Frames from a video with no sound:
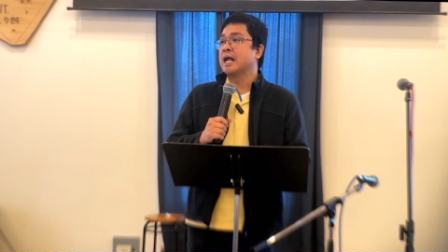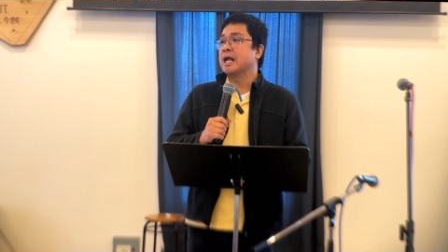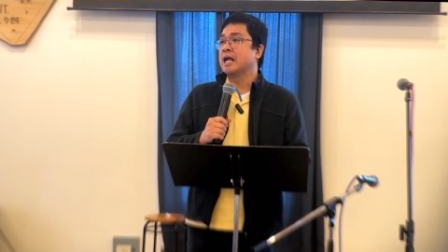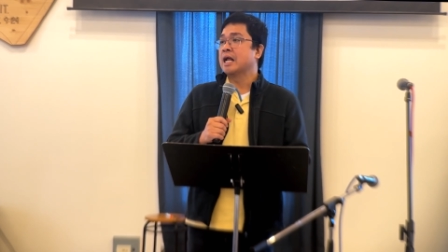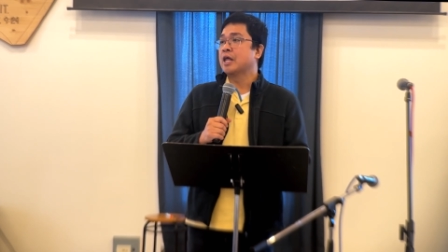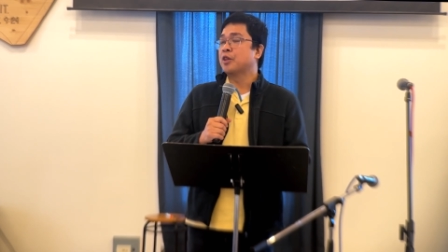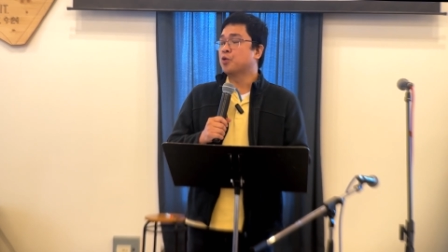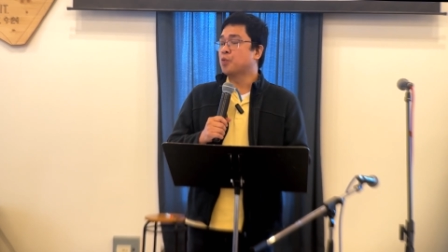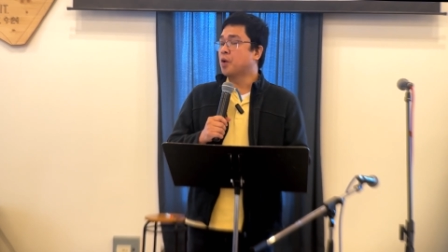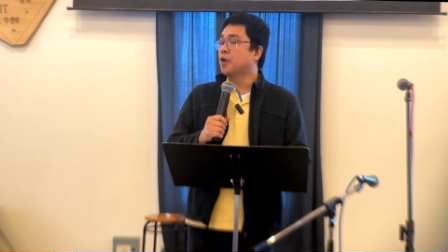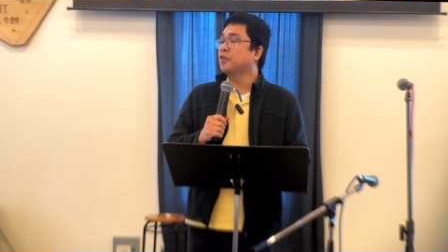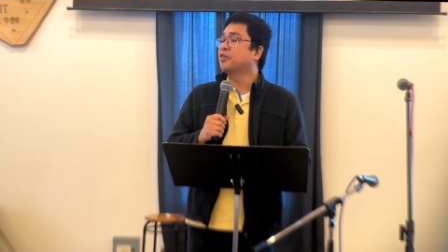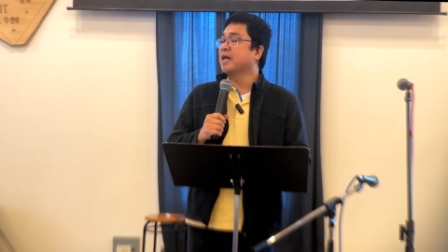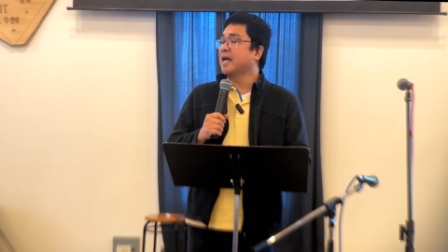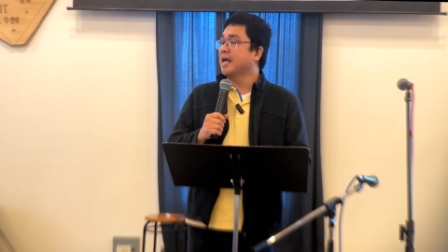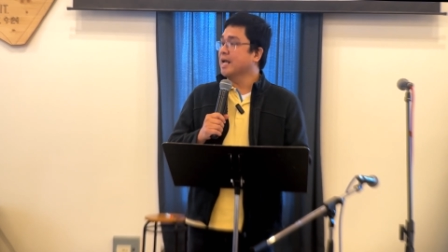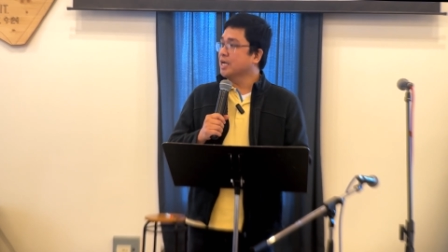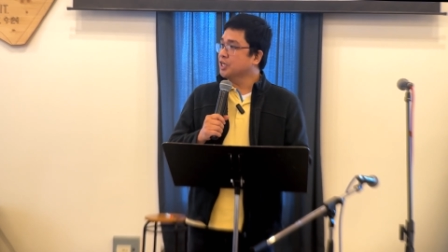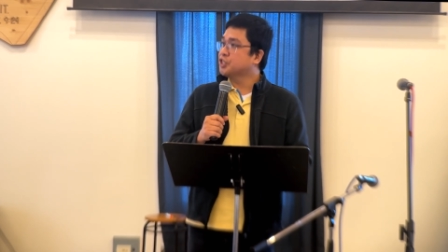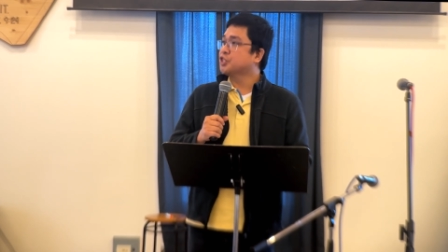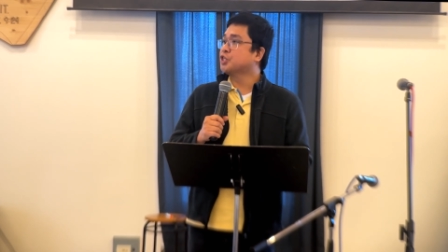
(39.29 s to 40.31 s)
throughout the
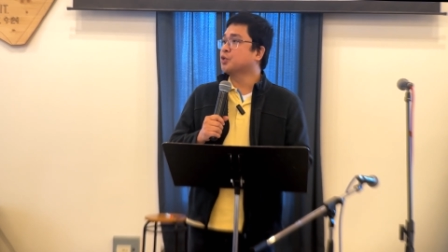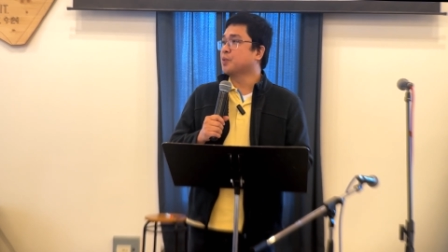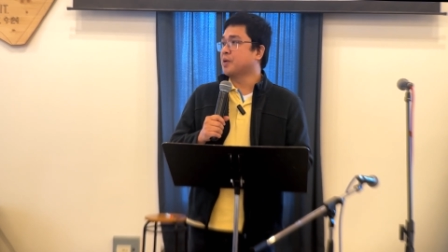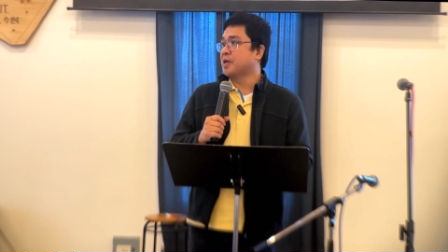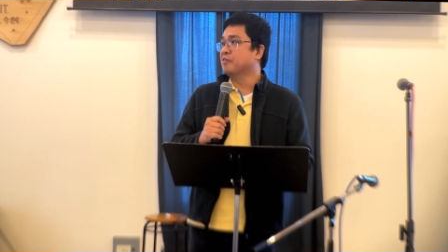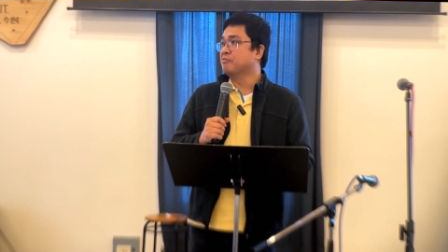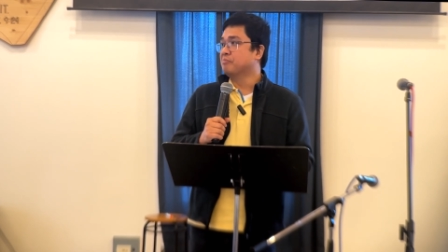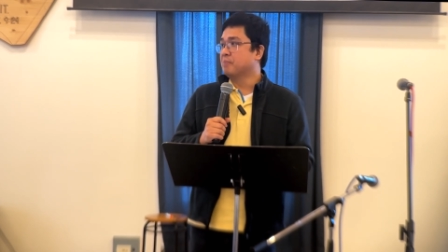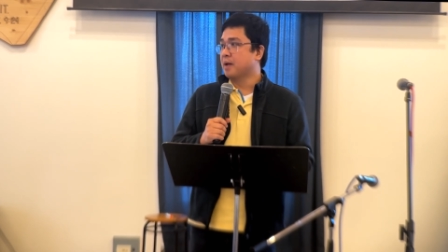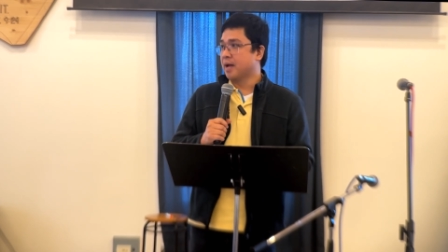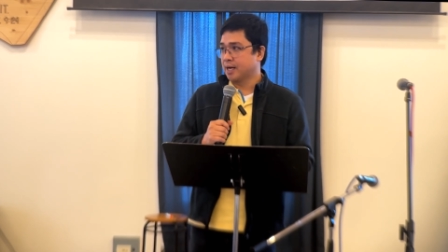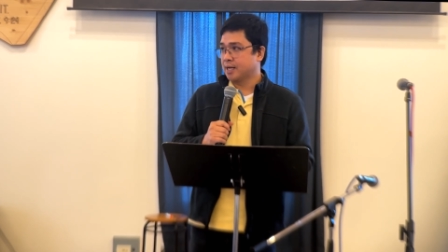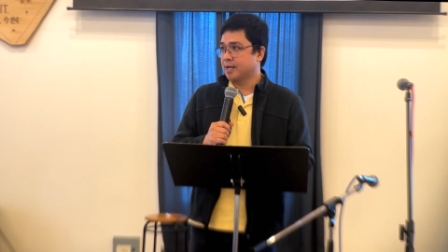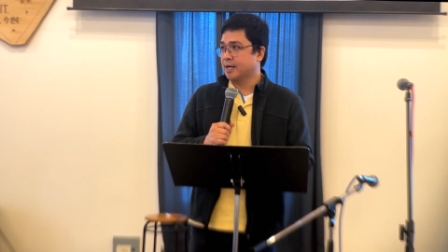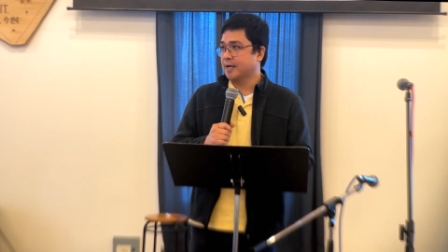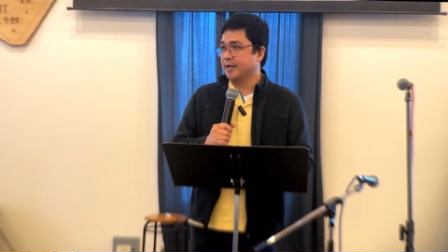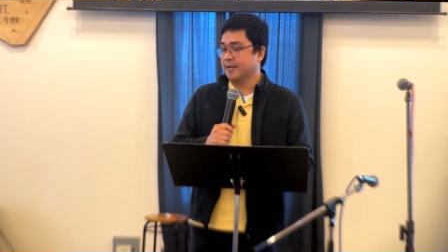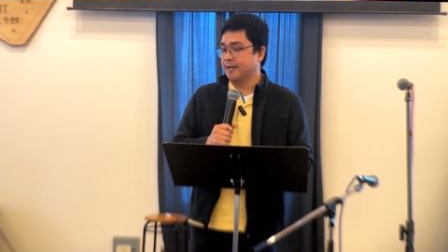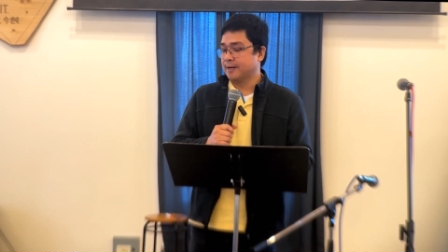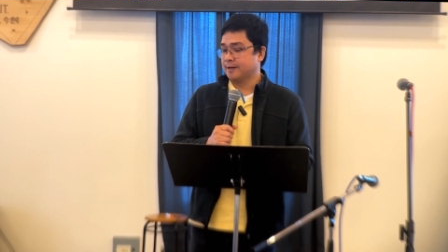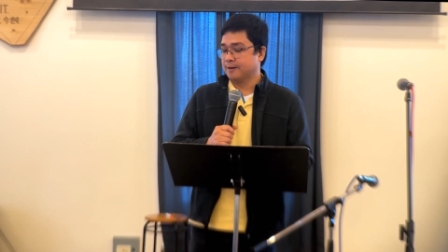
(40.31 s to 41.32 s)
history of
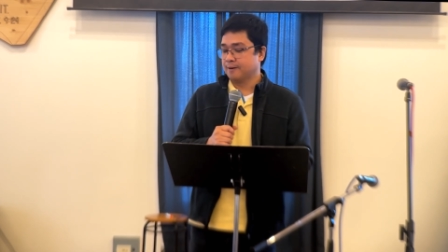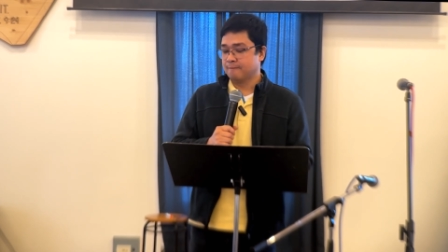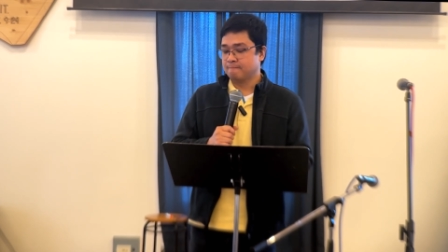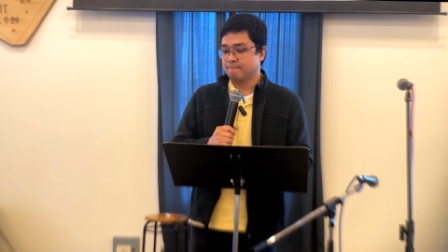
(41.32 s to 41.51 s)
mankind.